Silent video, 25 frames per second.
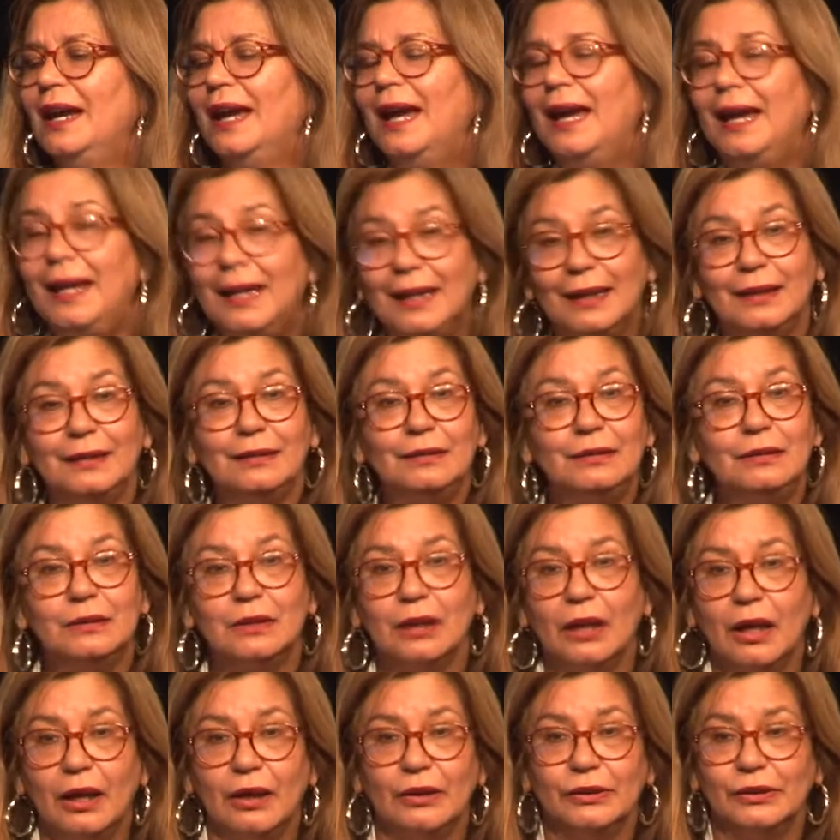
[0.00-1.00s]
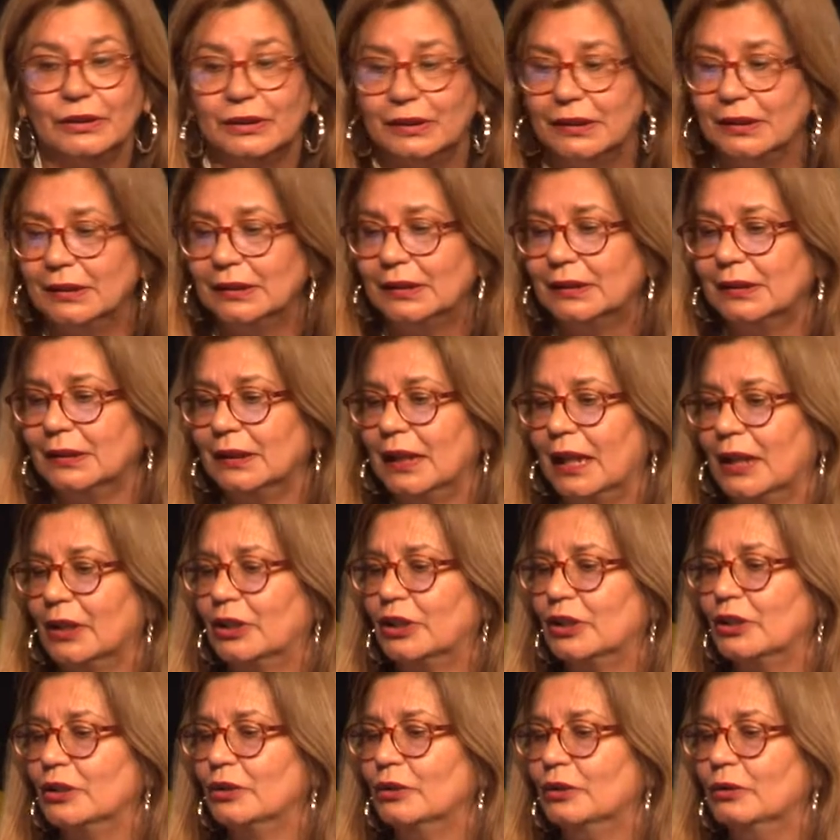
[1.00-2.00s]
and to host this
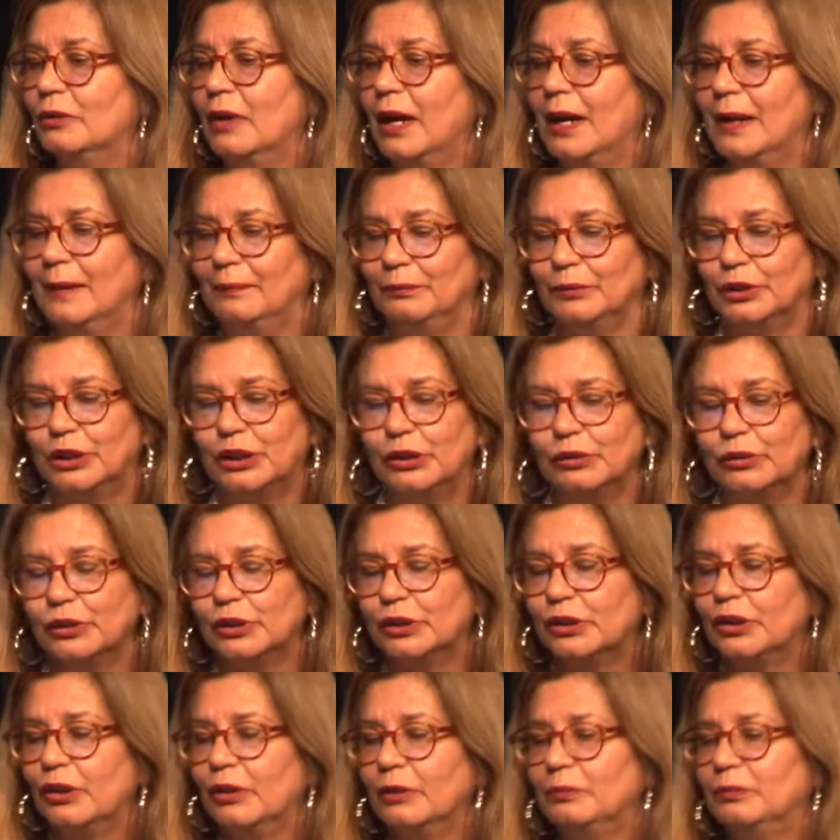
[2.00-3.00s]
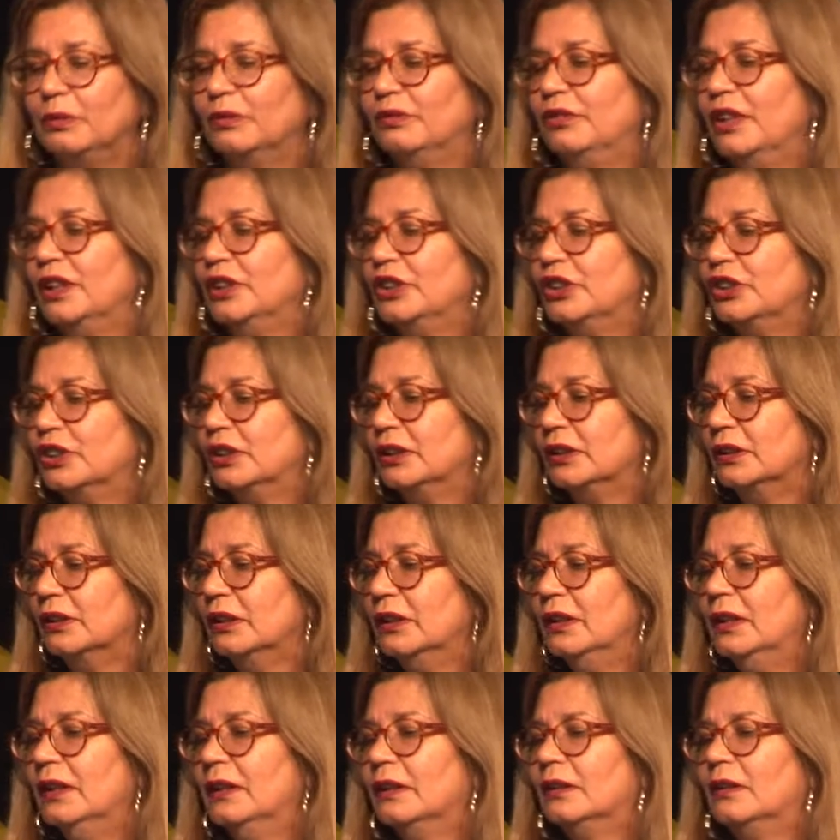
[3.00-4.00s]
national suicide prevention
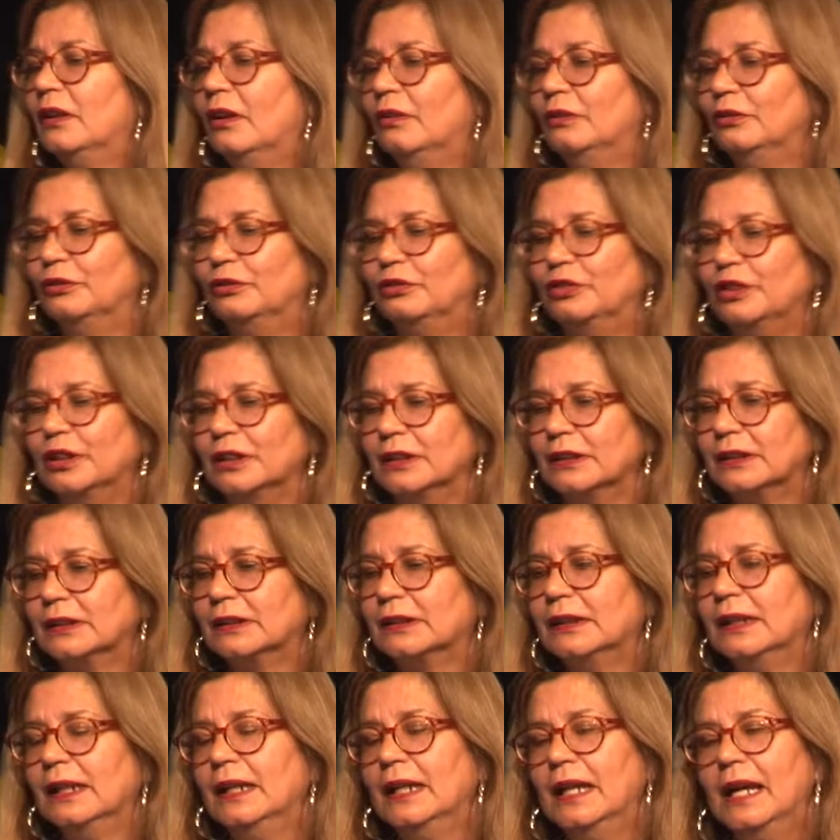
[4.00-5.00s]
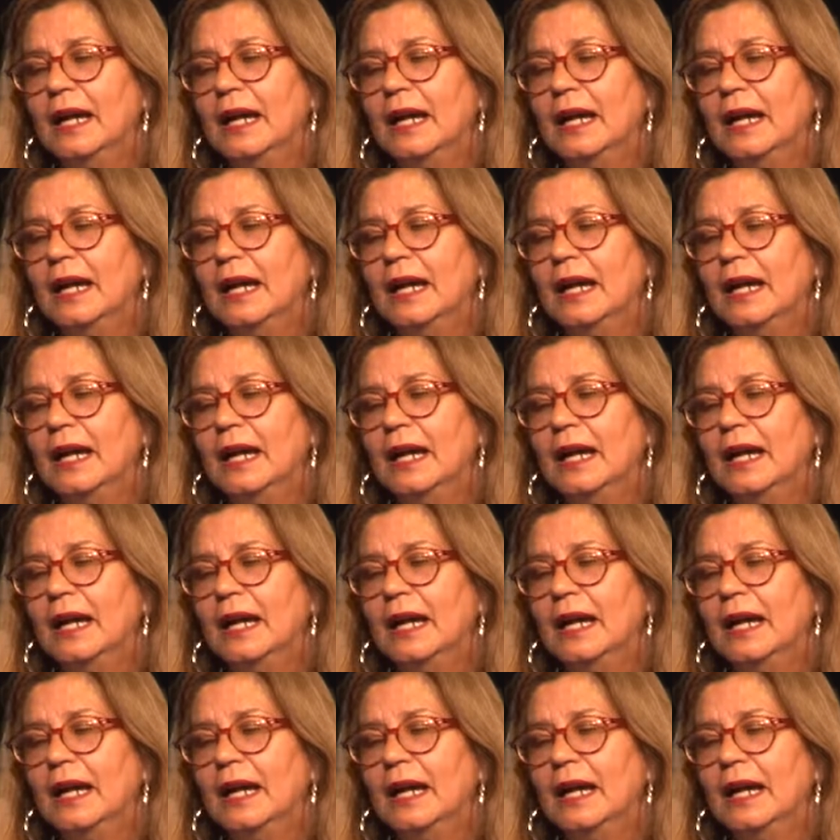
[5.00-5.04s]
conference.